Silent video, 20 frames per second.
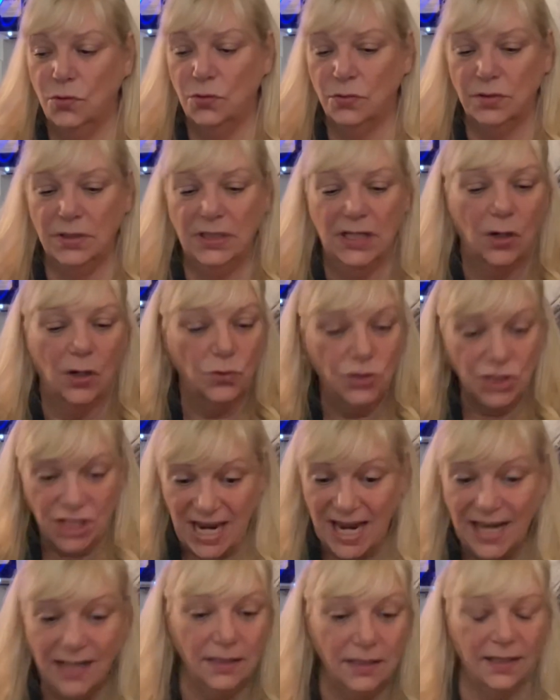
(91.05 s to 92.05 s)
you know,
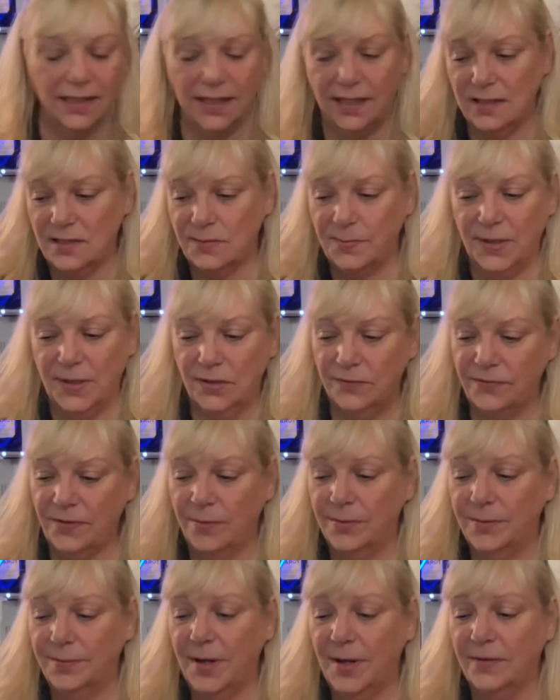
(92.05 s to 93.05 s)
channeling spirit
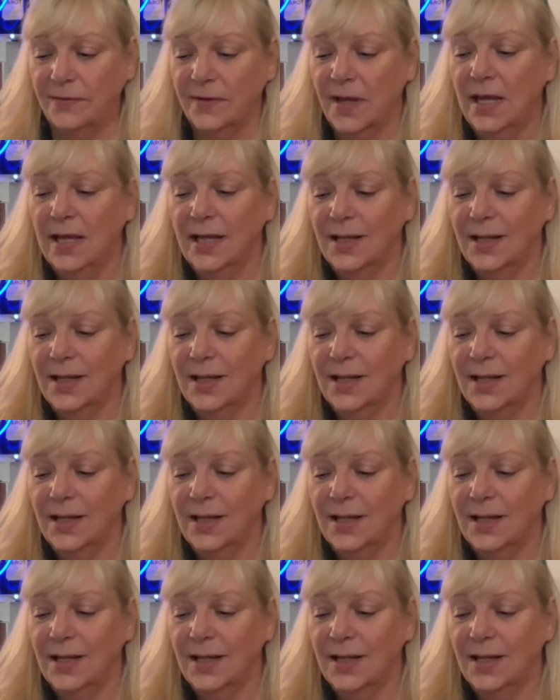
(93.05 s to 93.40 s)
from above